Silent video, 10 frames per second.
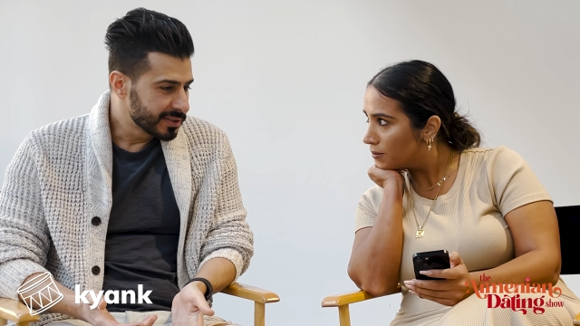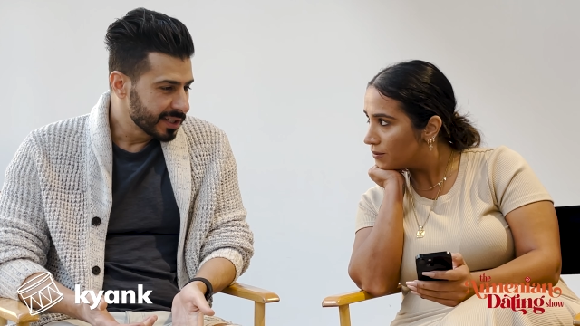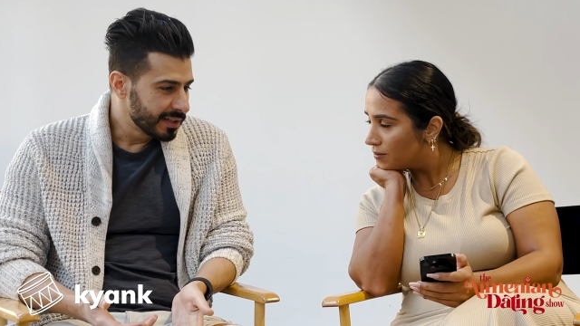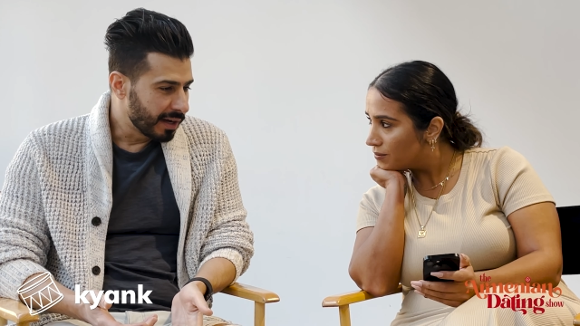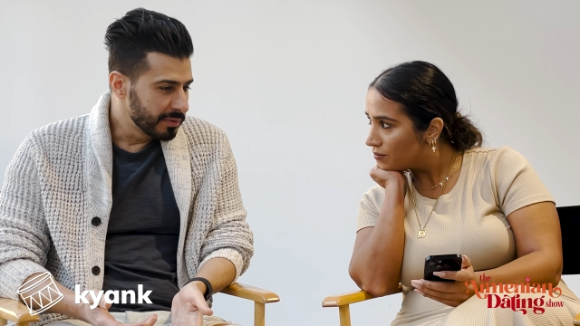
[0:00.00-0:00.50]

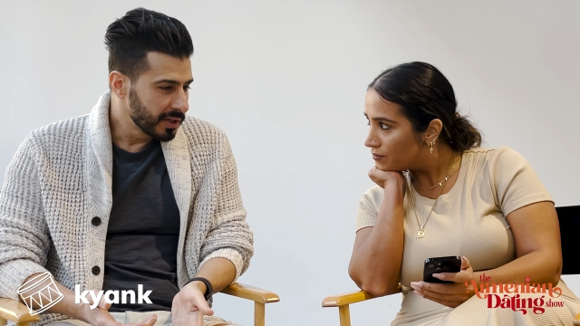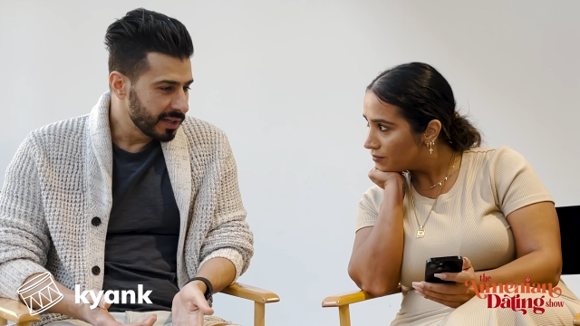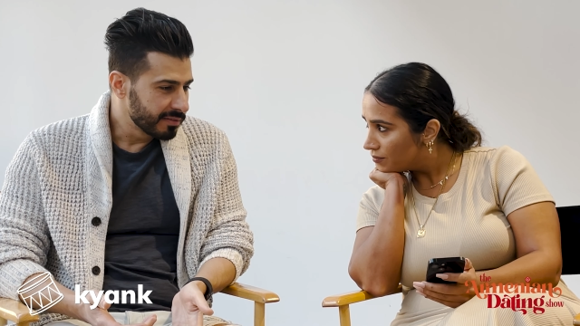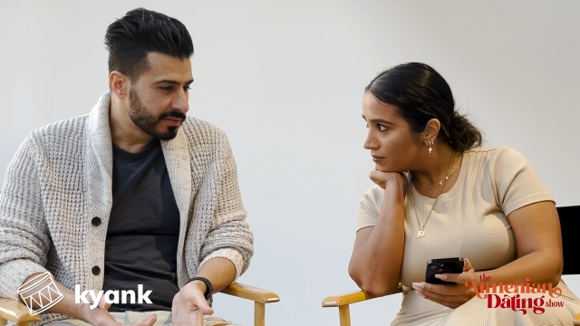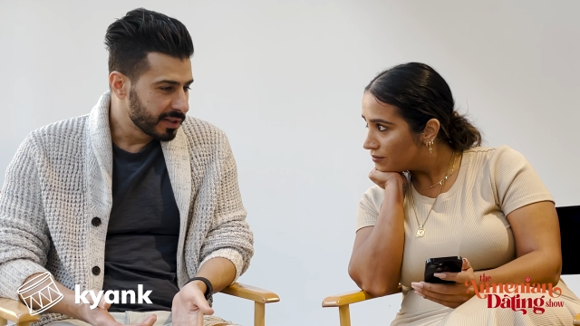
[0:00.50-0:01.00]
Speaker 1: said I'm
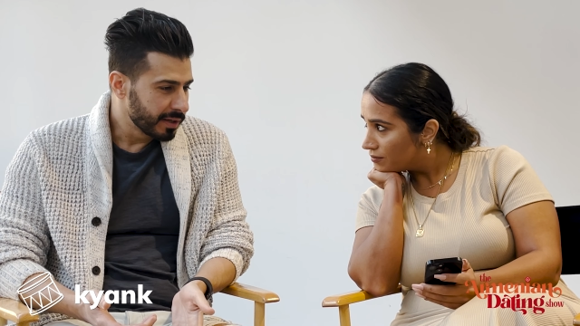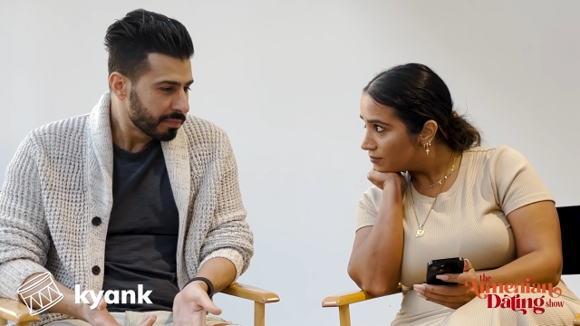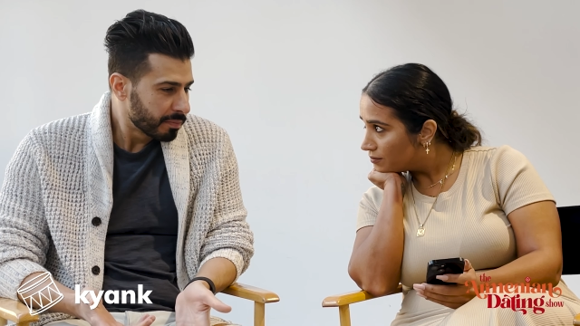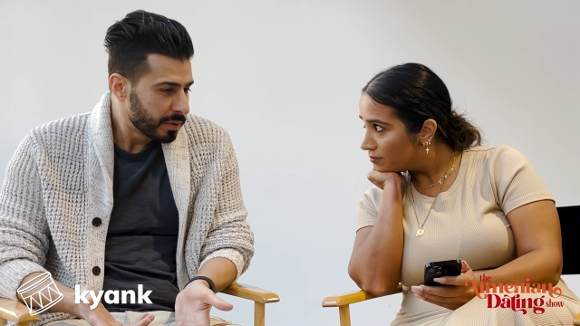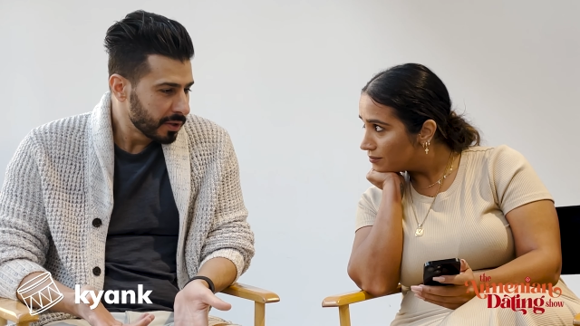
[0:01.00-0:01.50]
looking to get
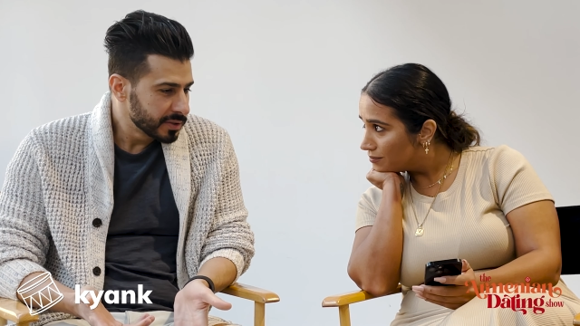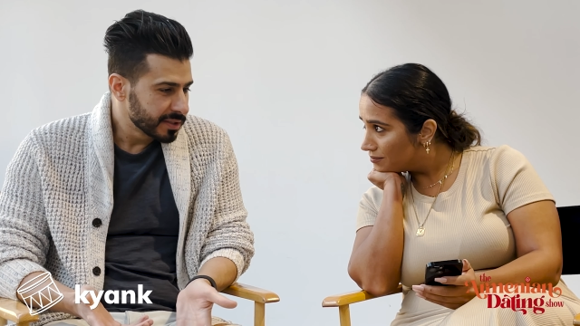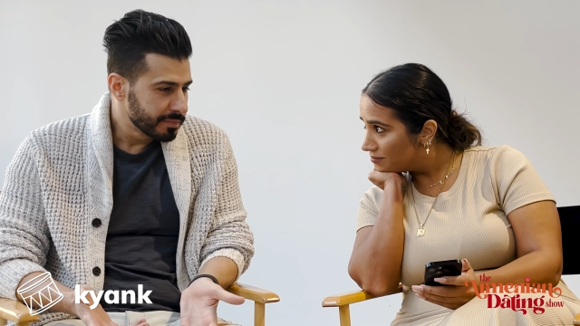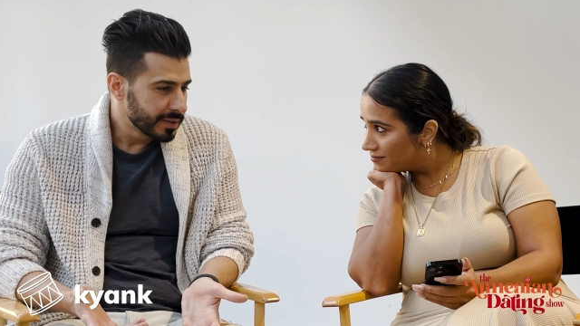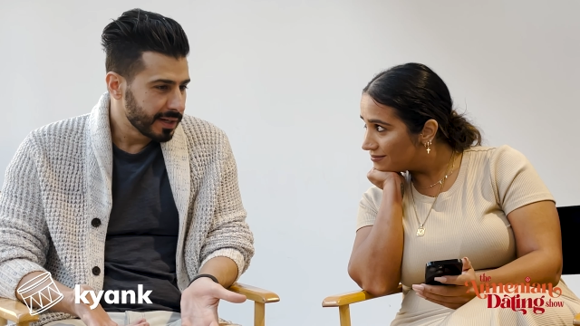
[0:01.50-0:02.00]
proposed,
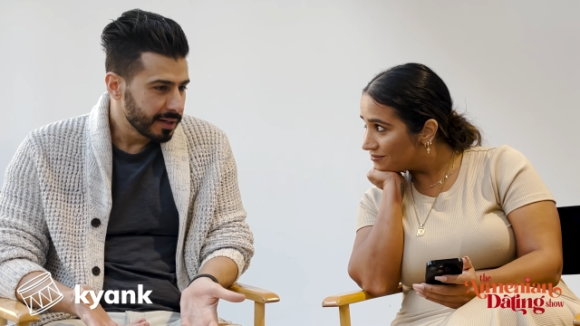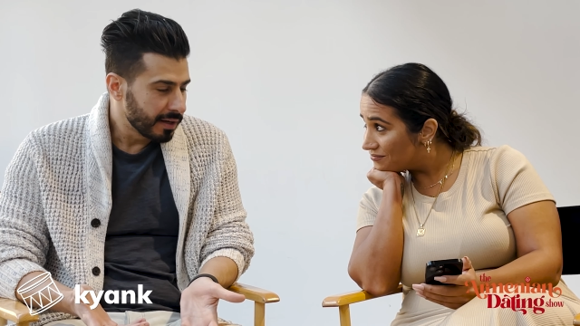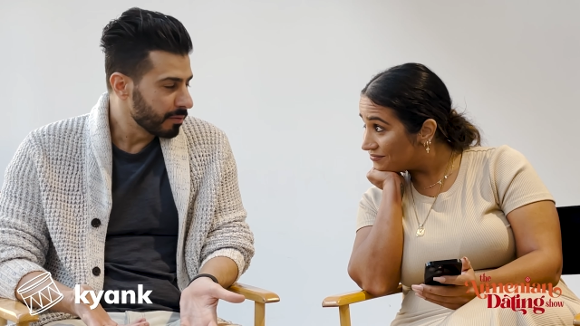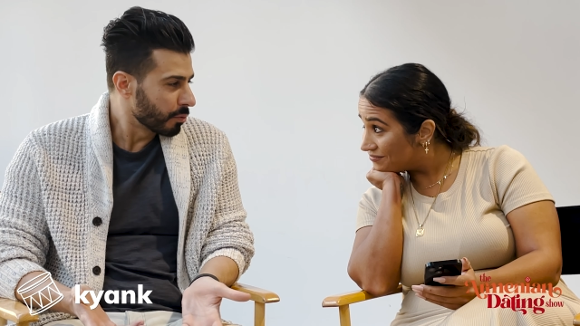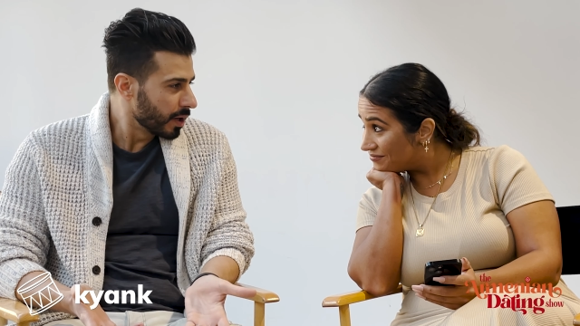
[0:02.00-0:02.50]
I'd be like,
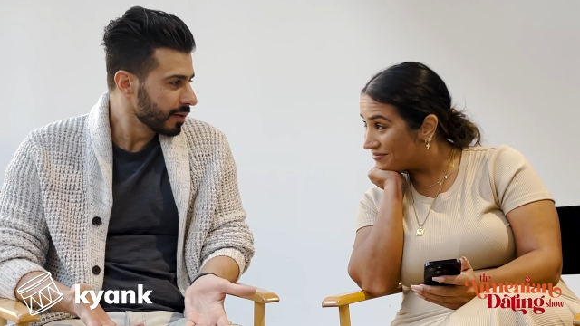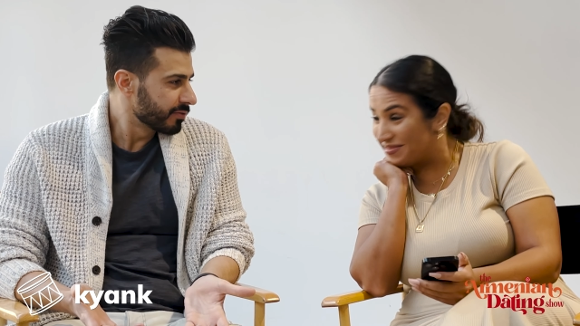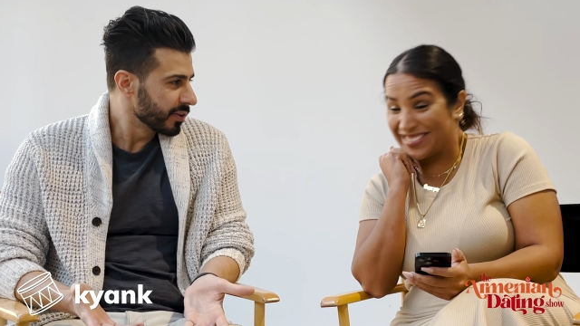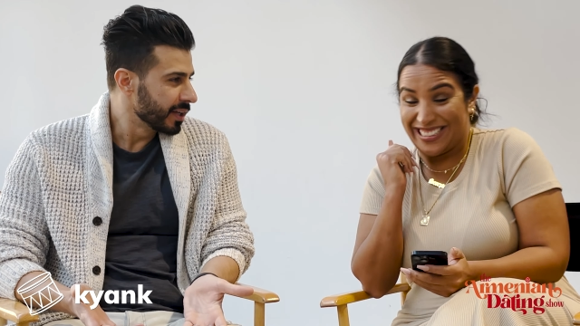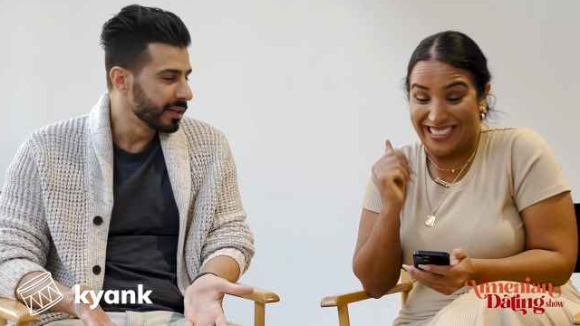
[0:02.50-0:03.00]
I'll run
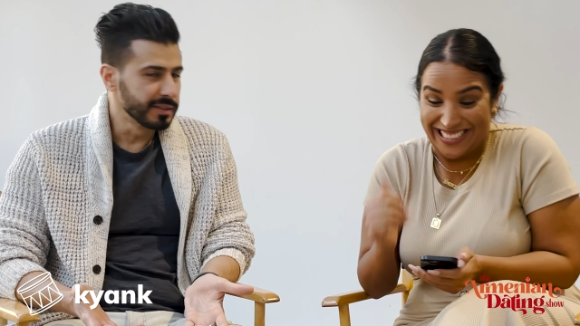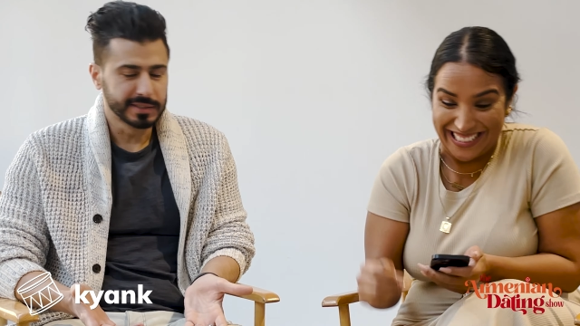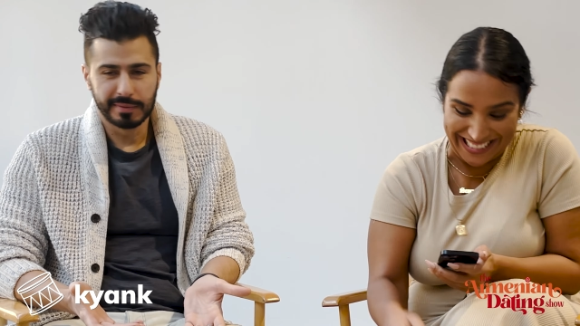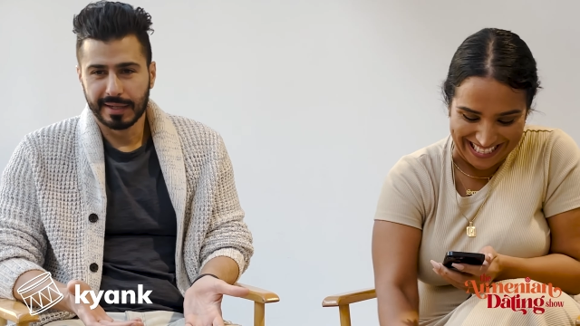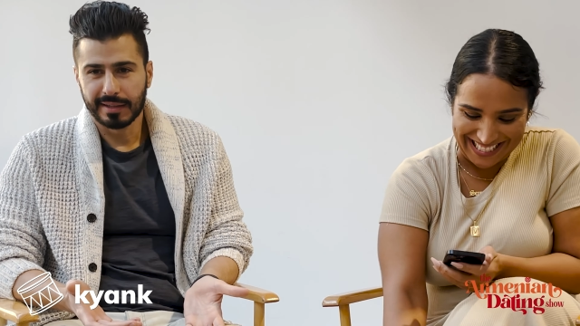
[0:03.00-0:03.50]
for the hills, man.